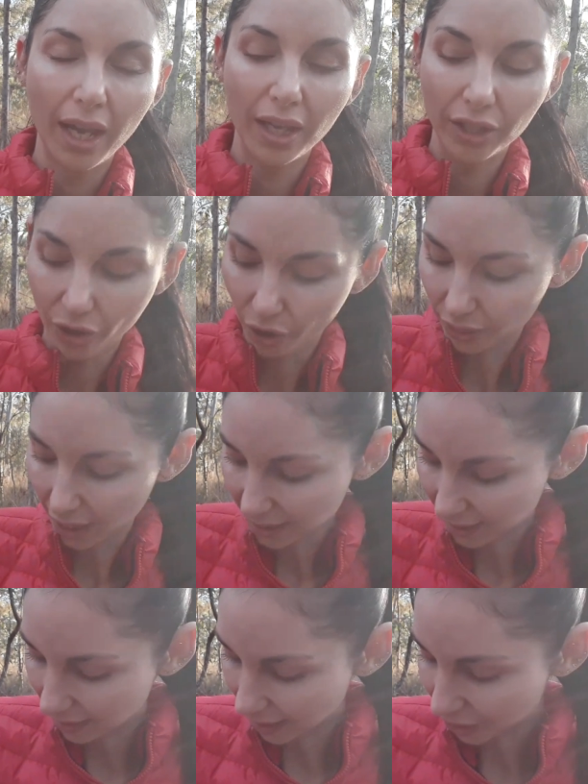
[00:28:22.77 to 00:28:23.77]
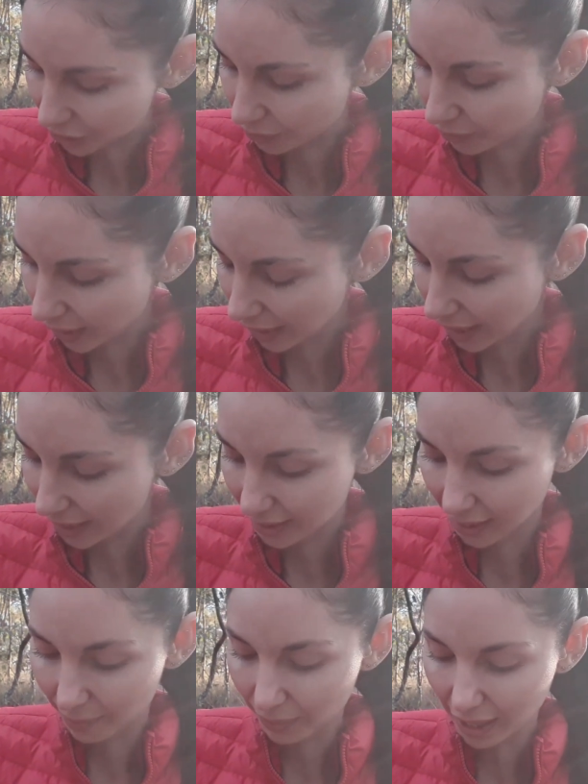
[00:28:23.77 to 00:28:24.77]
that's really
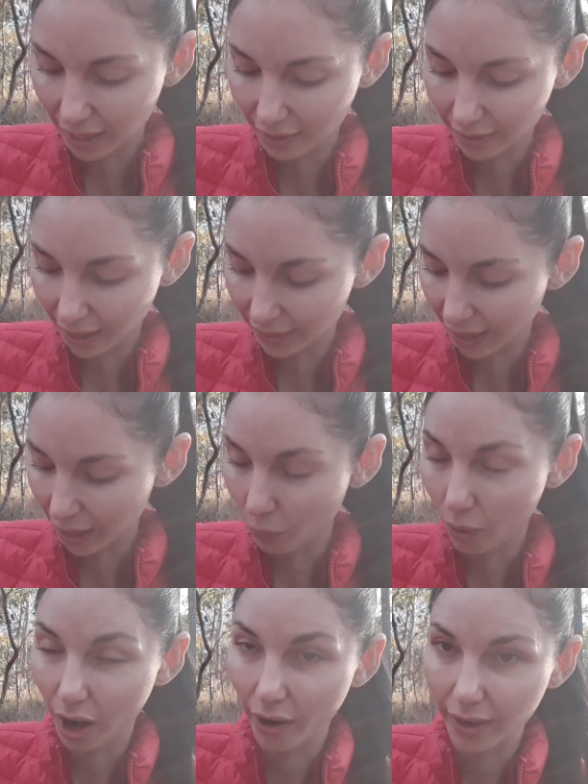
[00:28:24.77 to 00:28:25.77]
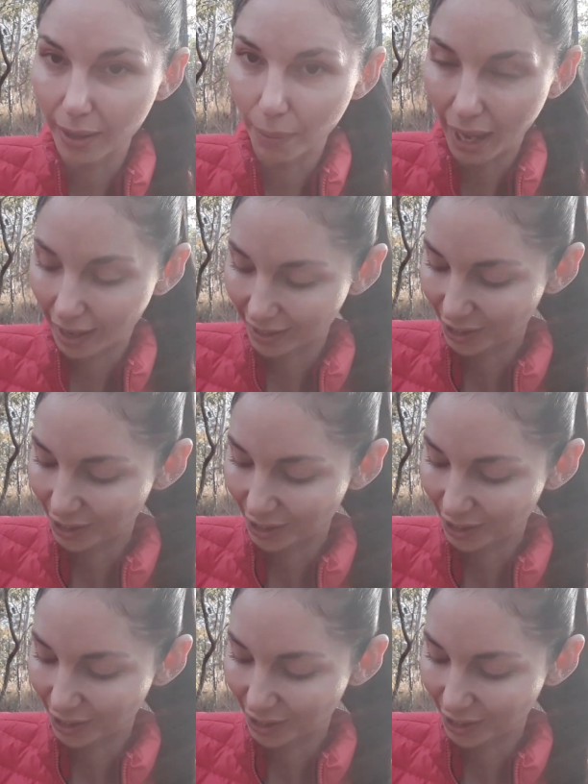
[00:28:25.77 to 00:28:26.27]
something that they worry about.